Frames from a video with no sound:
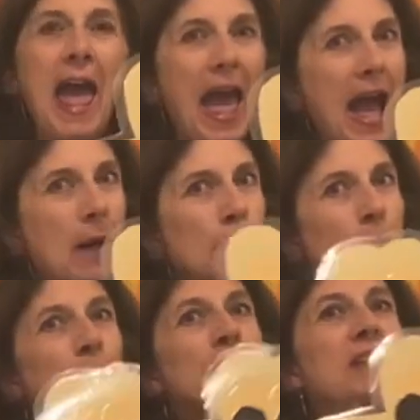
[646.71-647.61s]

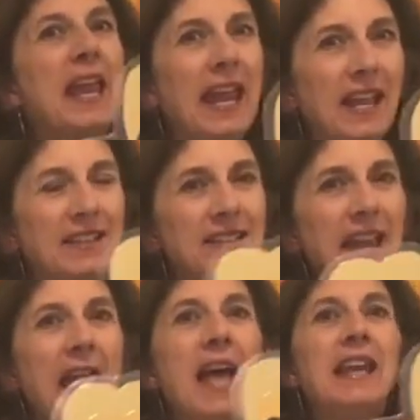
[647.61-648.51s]
apples, ants,
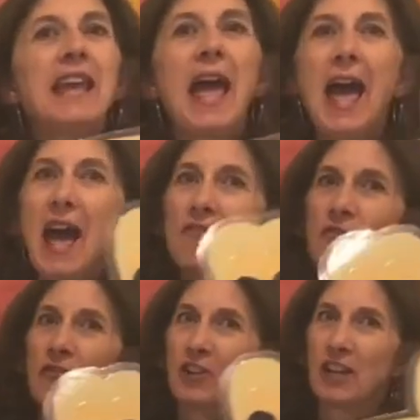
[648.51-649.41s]
and
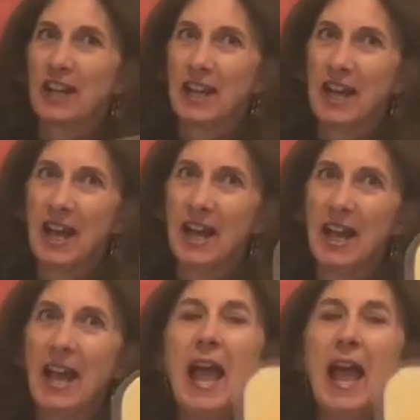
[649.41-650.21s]
Africa.